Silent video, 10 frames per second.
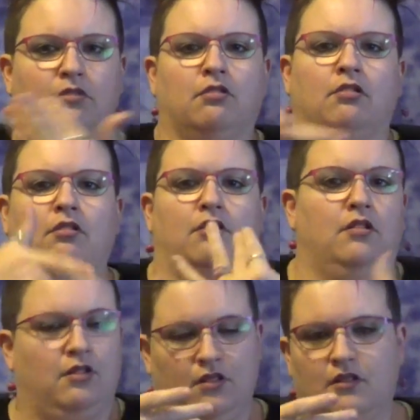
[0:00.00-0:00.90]

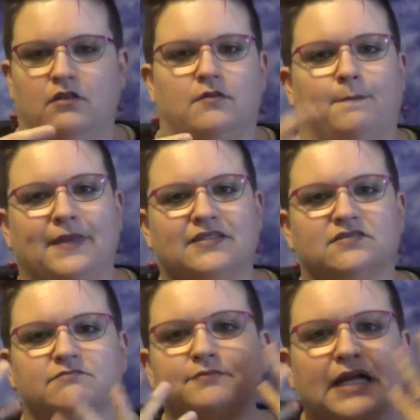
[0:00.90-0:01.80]
severely
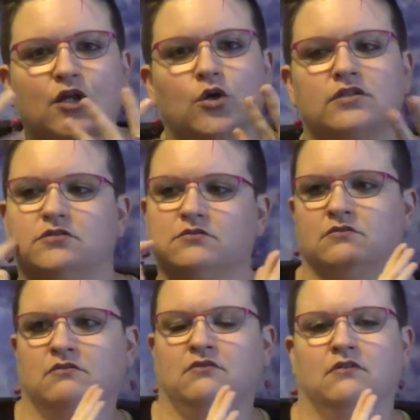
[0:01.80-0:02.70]
isolated. They
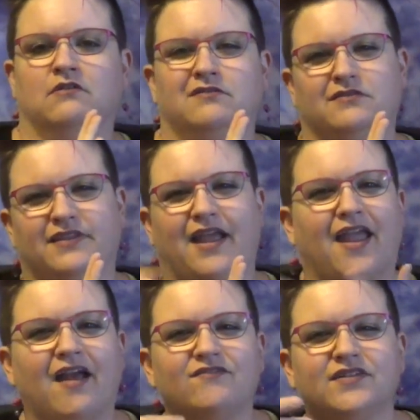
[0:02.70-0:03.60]
have not been
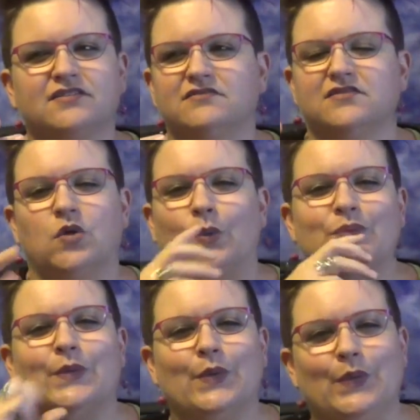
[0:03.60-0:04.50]
able to
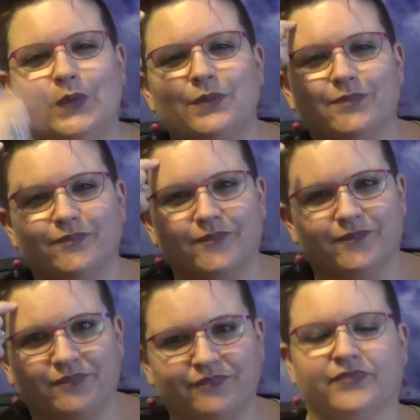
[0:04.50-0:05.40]
actually
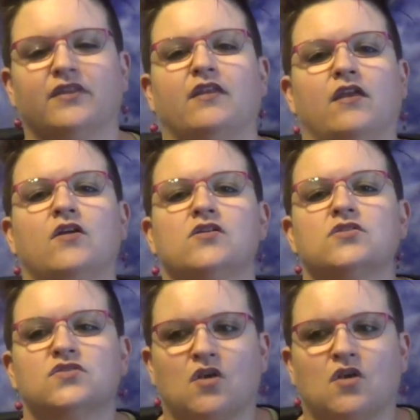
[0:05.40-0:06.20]
socialize with other people.